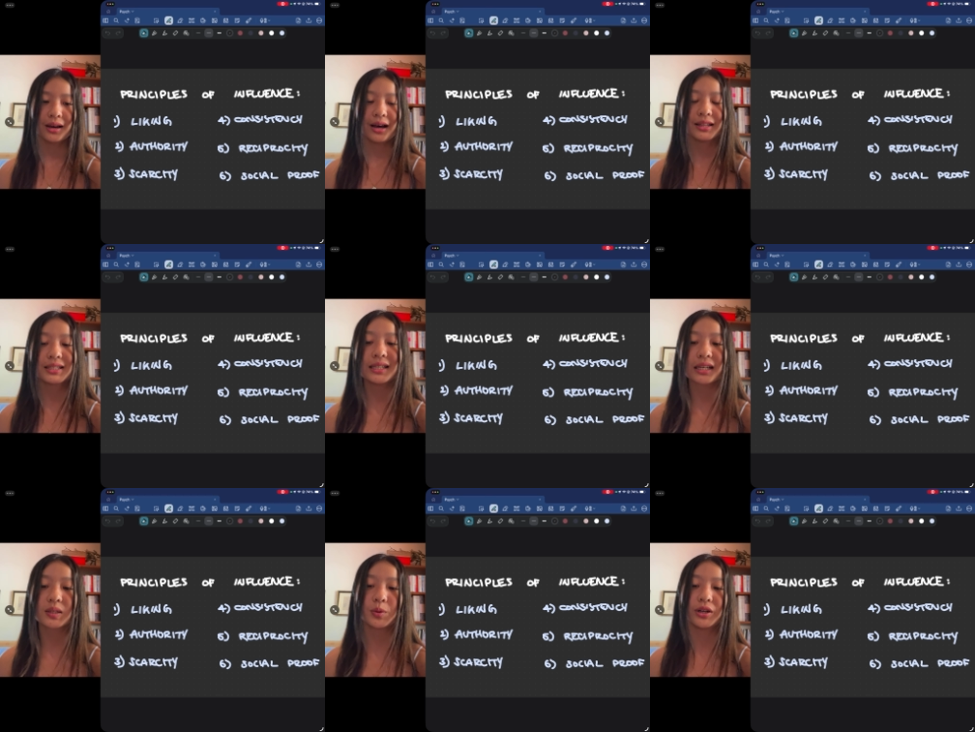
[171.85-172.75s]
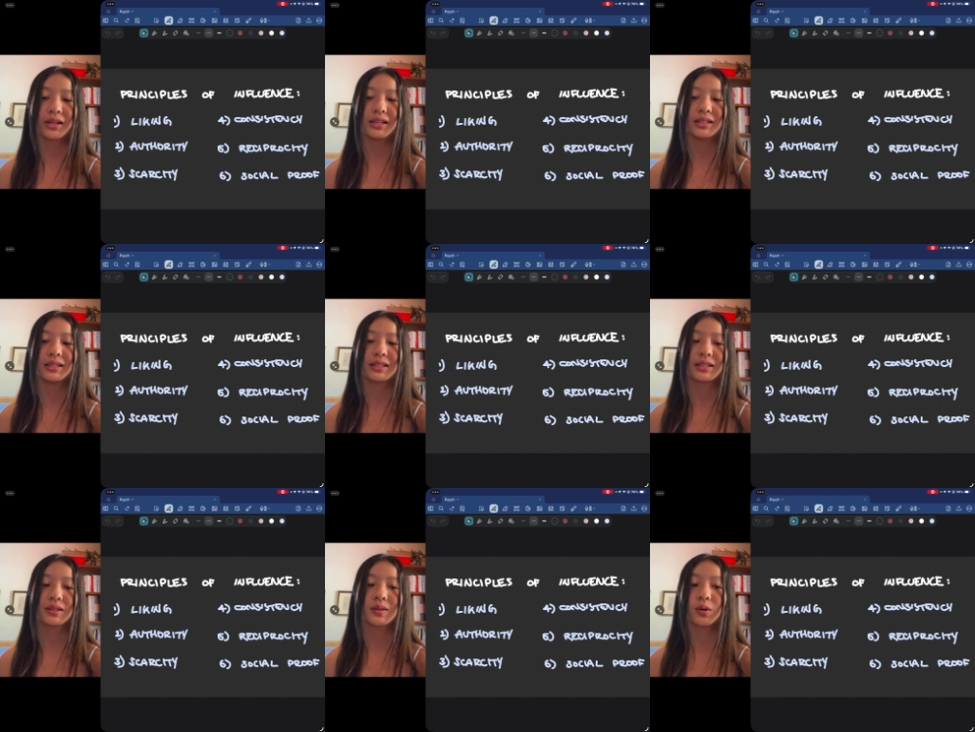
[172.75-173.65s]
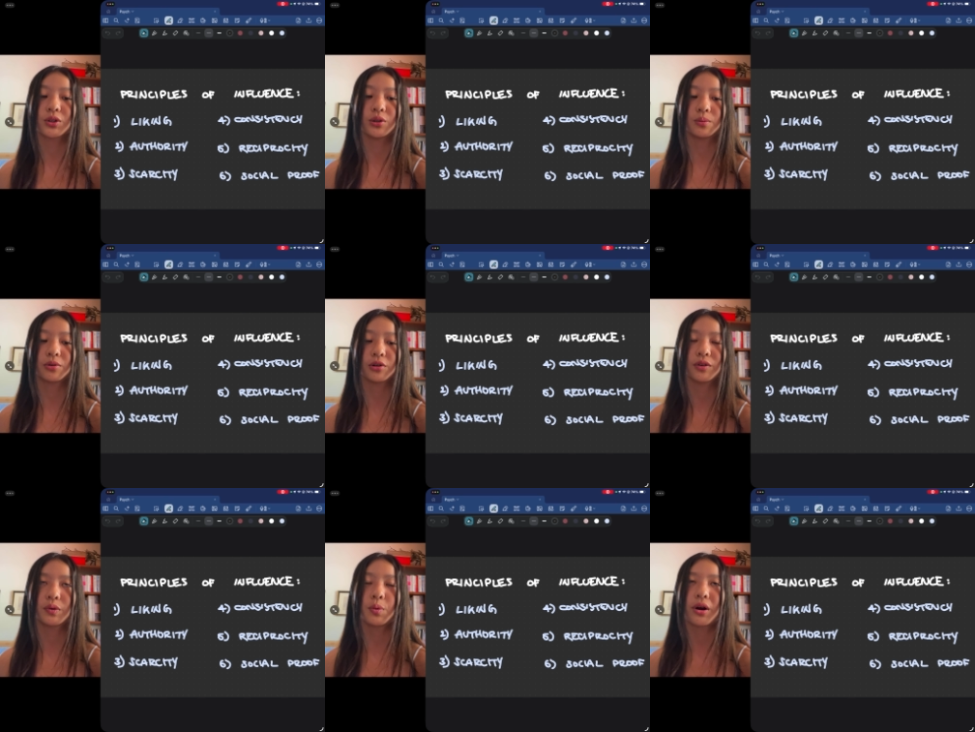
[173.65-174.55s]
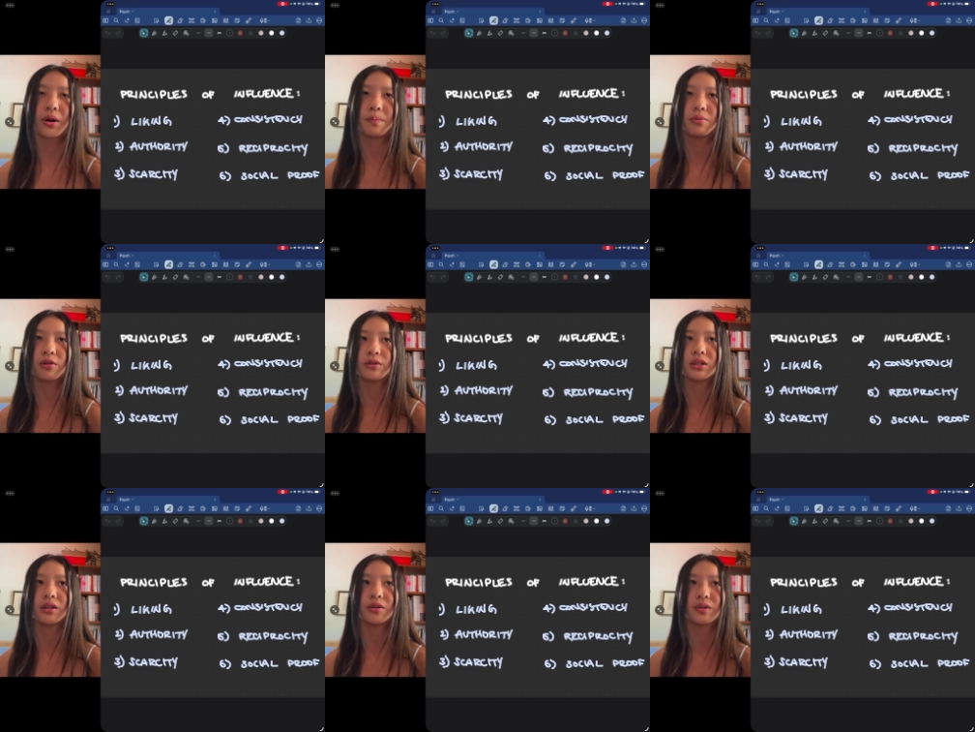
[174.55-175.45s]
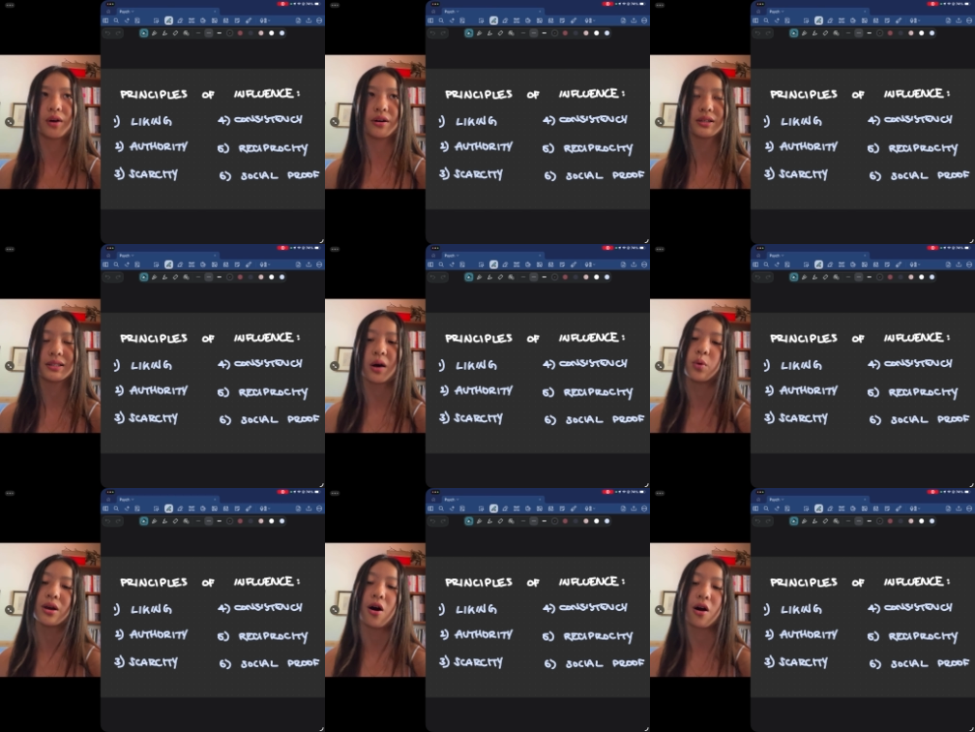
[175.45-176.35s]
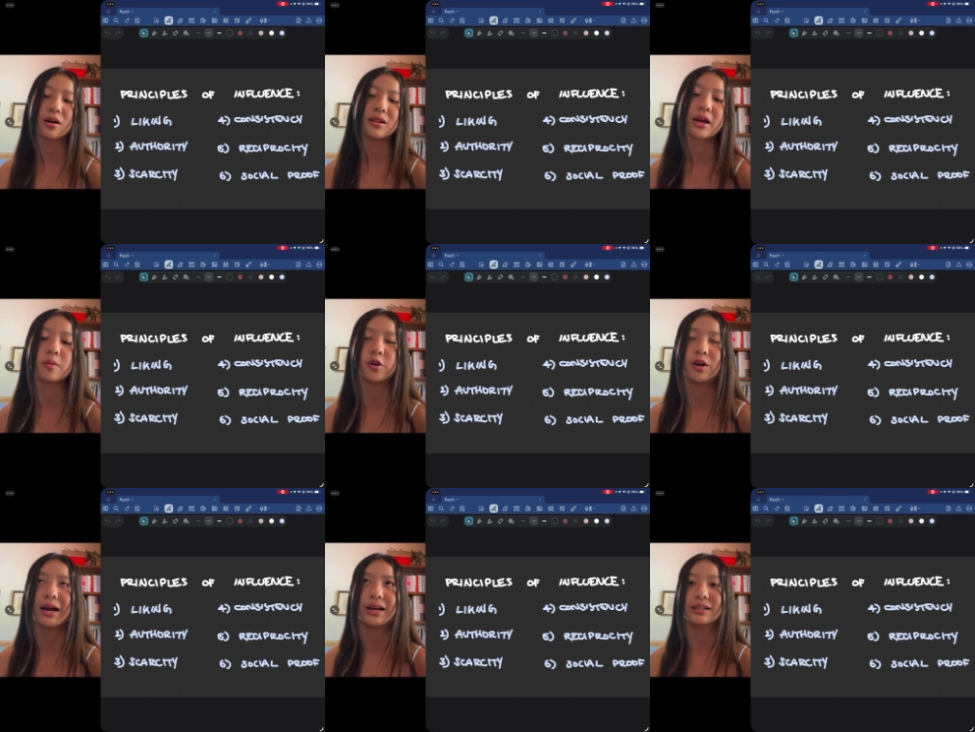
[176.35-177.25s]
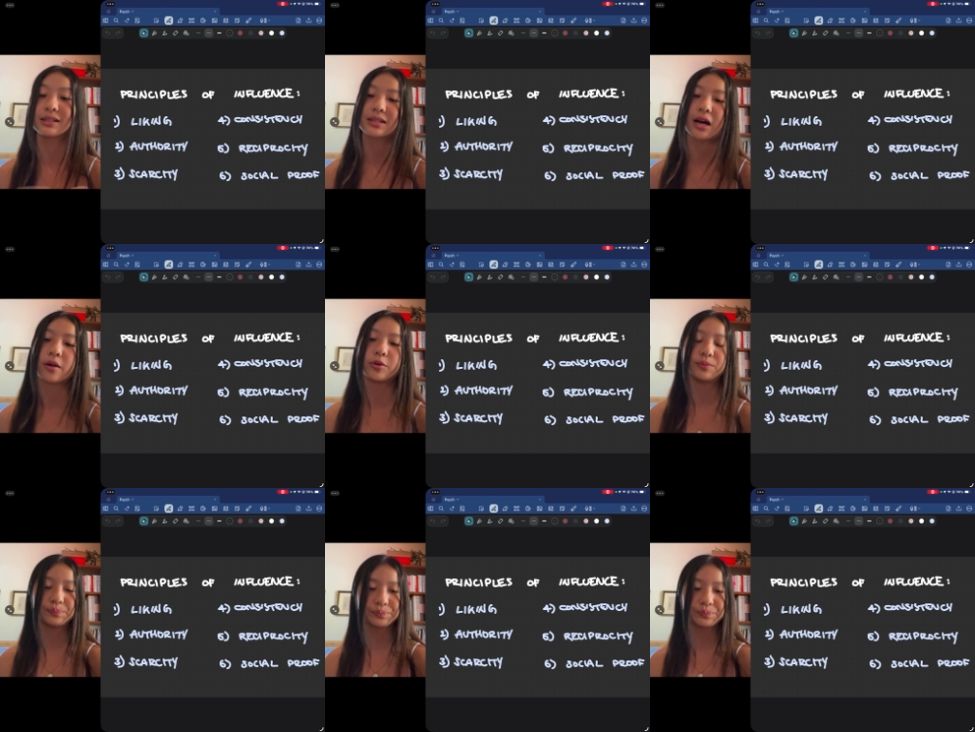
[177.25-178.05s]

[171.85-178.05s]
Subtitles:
And the sixth one is social proof. We want to prove to those around us that we are likable and desirable.